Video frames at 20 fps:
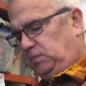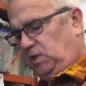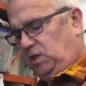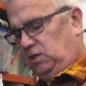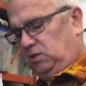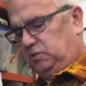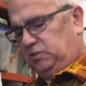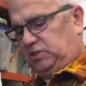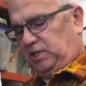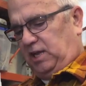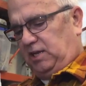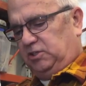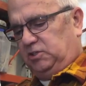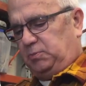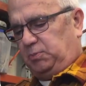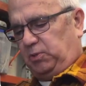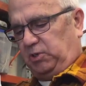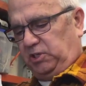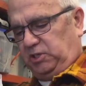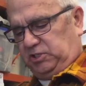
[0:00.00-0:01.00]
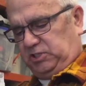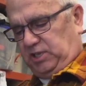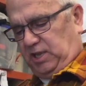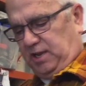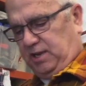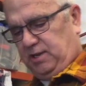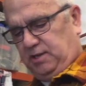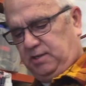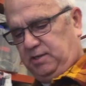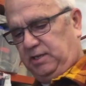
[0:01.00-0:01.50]
I know Sally's pretty
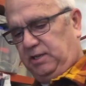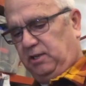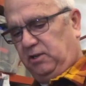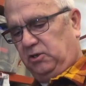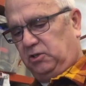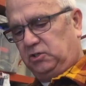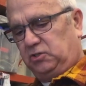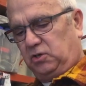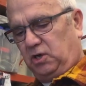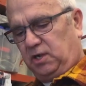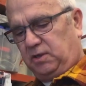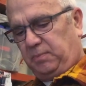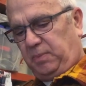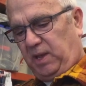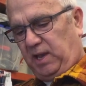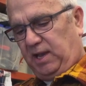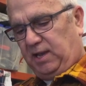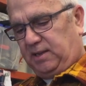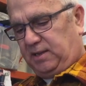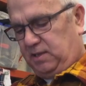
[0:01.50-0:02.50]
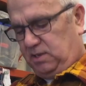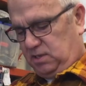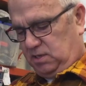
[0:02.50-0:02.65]
excited to get her truck back.